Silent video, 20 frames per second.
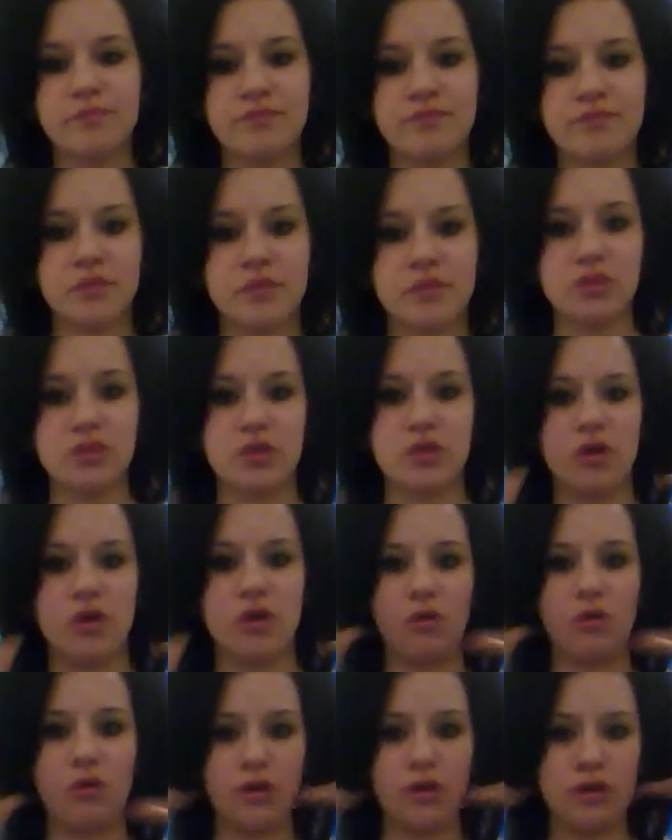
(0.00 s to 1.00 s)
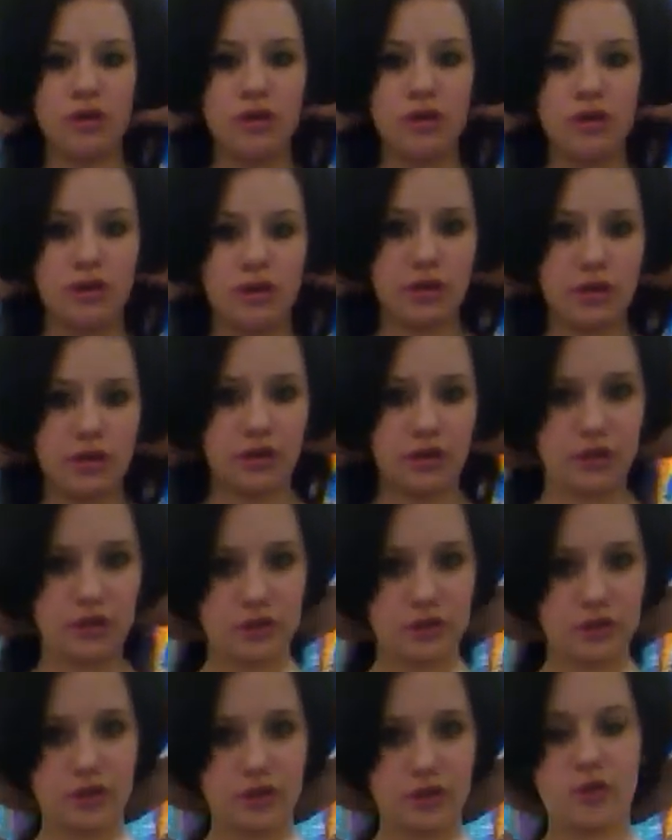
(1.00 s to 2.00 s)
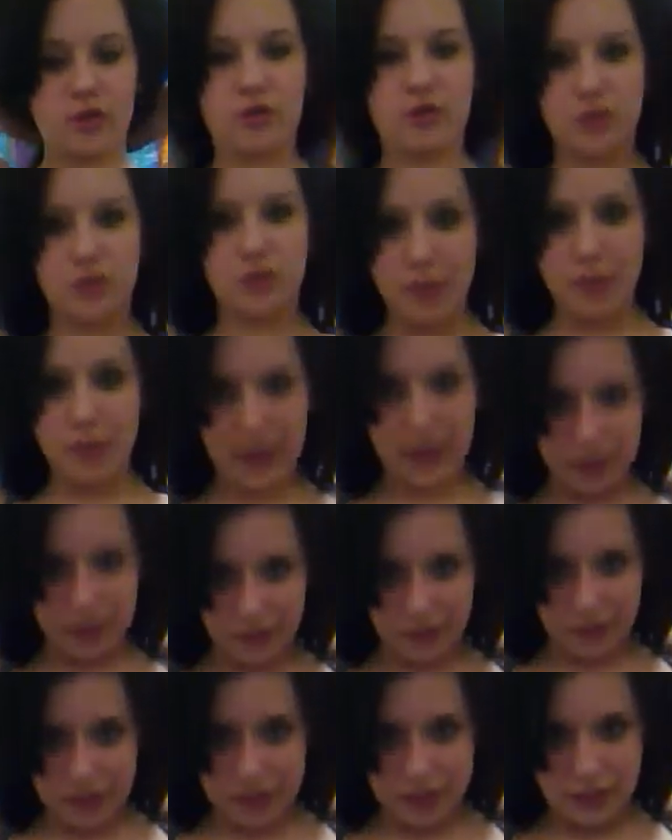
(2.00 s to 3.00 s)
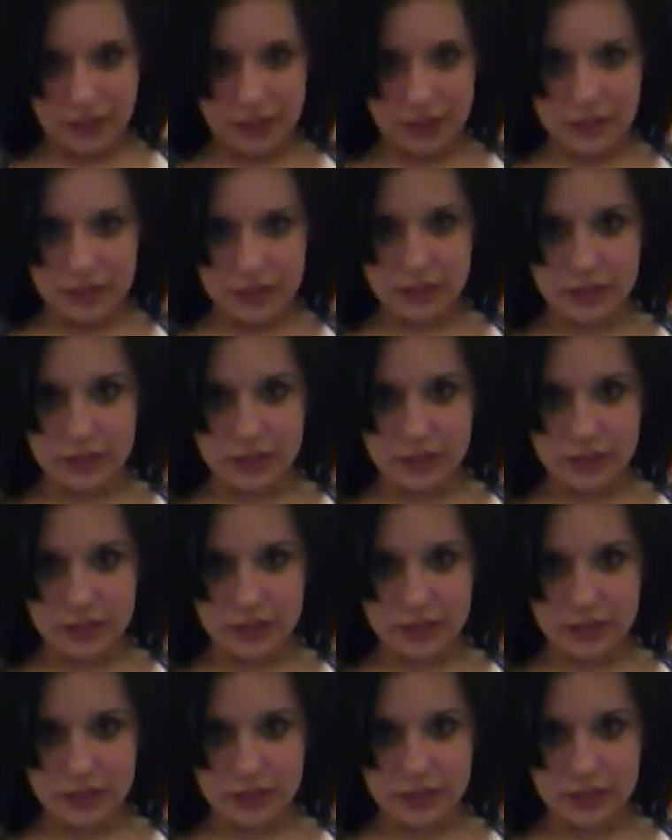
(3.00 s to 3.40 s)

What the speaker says: So you're just going to go to the back of your head and